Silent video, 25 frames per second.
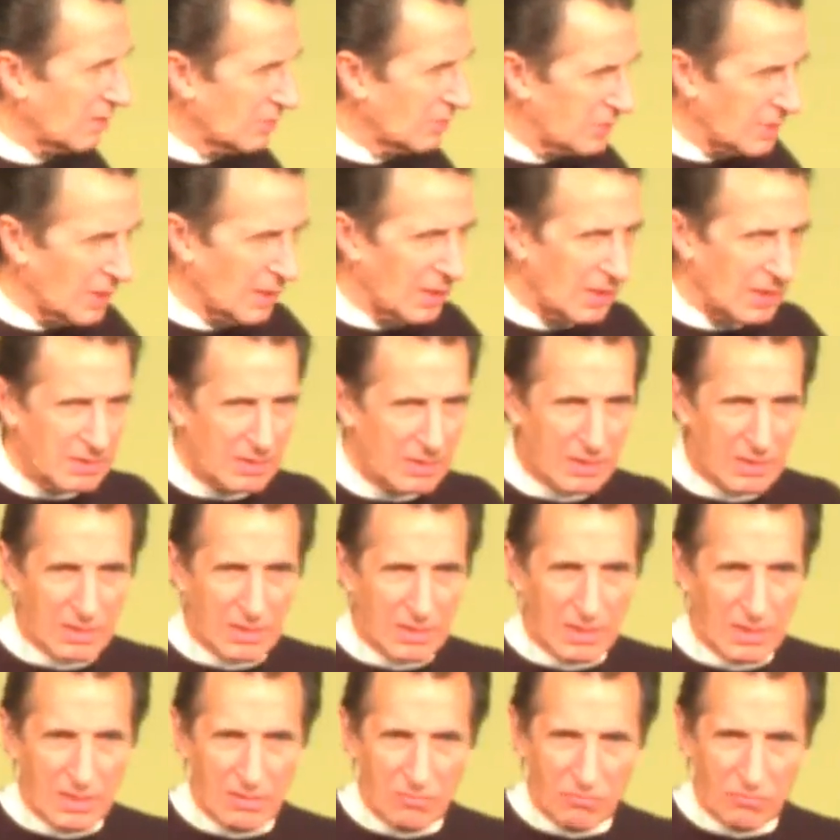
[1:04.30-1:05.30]
thing,
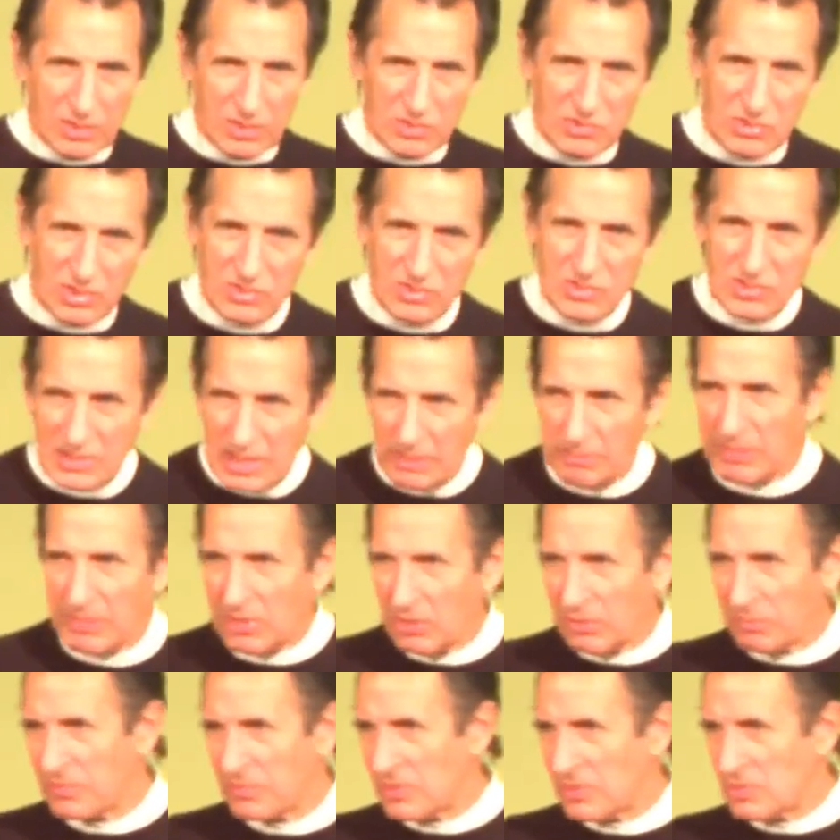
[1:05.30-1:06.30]
which is
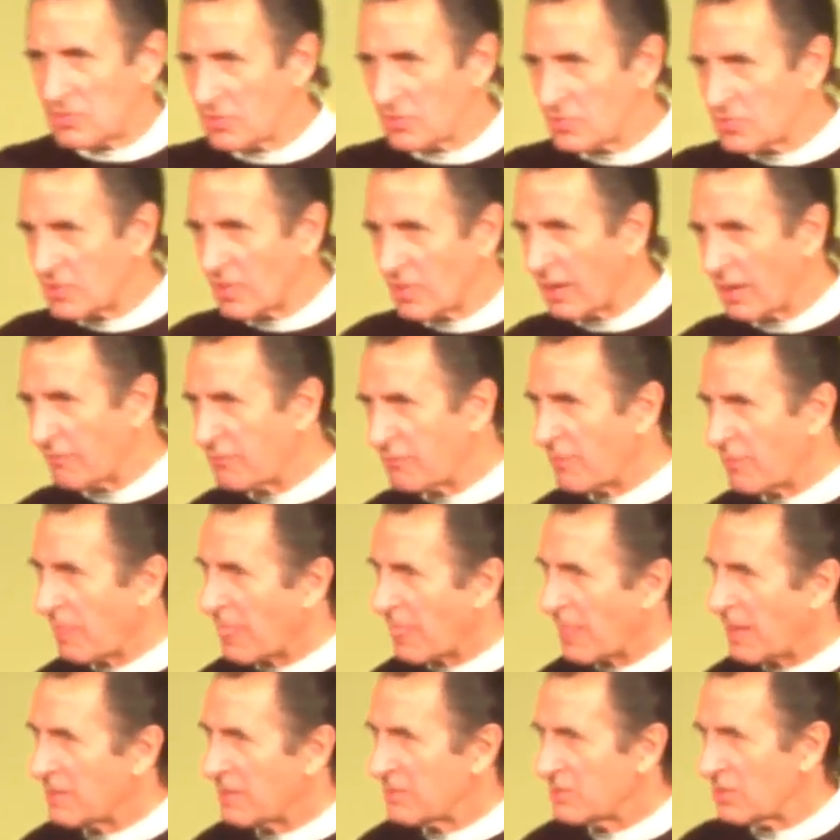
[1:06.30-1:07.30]
typical preacher stuff
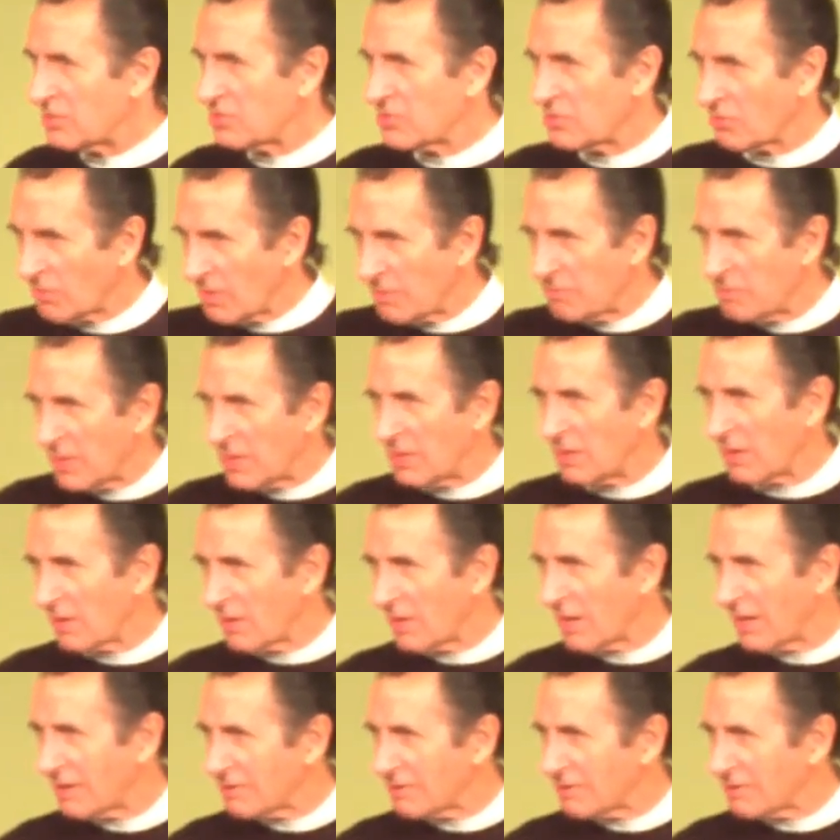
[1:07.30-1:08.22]
just to repeat a lot.